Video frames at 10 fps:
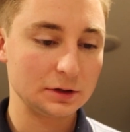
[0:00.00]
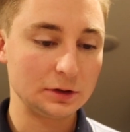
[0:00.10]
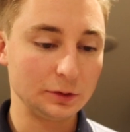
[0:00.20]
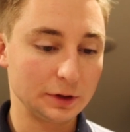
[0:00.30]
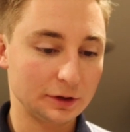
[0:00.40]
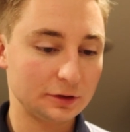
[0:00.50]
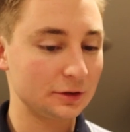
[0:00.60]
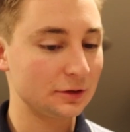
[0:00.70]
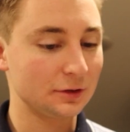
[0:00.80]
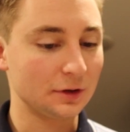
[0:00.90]
do
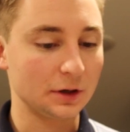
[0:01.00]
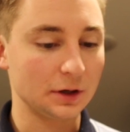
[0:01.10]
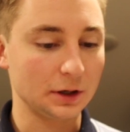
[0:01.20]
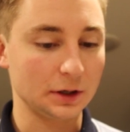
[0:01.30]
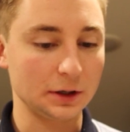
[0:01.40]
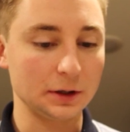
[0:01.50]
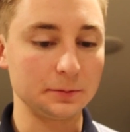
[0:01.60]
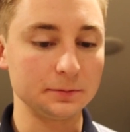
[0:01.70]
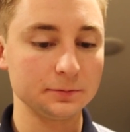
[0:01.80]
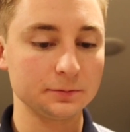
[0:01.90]
this.
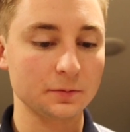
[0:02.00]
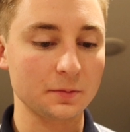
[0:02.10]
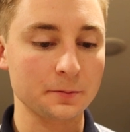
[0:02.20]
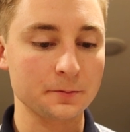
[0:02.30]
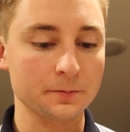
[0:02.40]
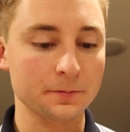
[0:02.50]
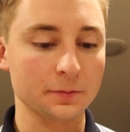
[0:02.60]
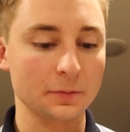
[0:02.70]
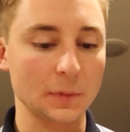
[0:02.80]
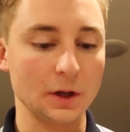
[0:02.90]
Um,
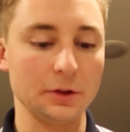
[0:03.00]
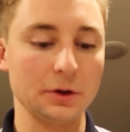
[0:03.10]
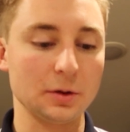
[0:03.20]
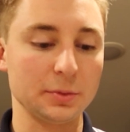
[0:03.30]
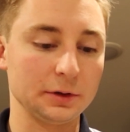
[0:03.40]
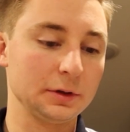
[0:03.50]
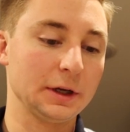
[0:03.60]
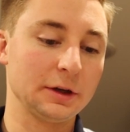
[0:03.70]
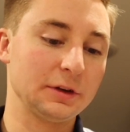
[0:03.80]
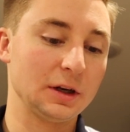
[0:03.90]
Although
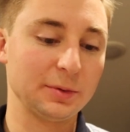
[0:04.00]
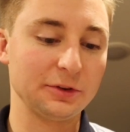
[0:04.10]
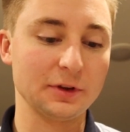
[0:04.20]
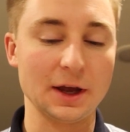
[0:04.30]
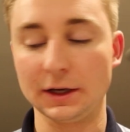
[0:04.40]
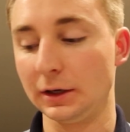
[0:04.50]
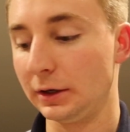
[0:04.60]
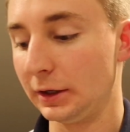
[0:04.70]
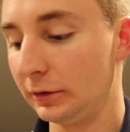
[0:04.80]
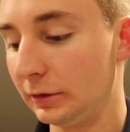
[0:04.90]
like I said, I've been slacking
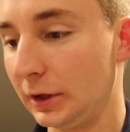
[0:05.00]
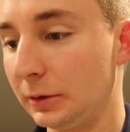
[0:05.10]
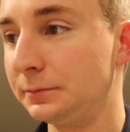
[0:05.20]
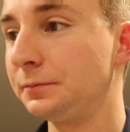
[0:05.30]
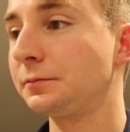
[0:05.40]
on it. So,